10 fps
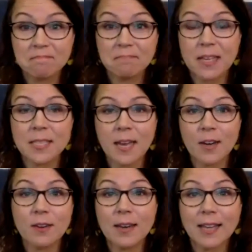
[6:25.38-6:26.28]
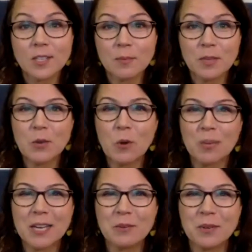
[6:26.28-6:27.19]
is that not something you
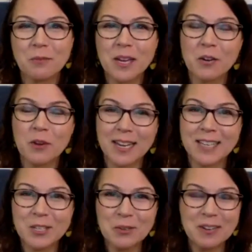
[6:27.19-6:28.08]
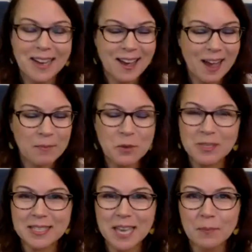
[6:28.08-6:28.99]
normally would read or get into? Um, you can
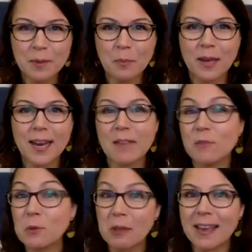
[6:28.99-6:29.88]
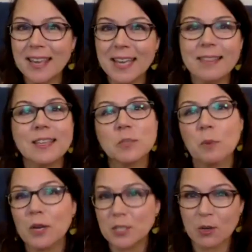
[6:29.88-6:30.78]
skip it, but if you like it, this book
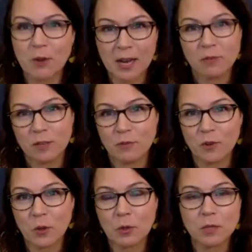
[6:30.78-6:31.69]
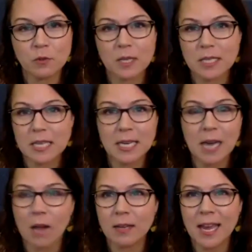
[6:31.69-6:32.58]
is a great fit for those for the teen
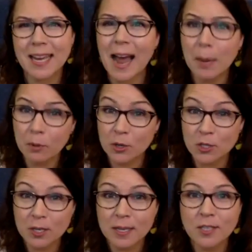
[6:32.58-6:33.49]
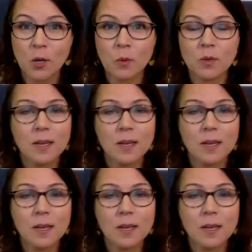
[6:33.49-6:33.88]
holiday. And I personally don't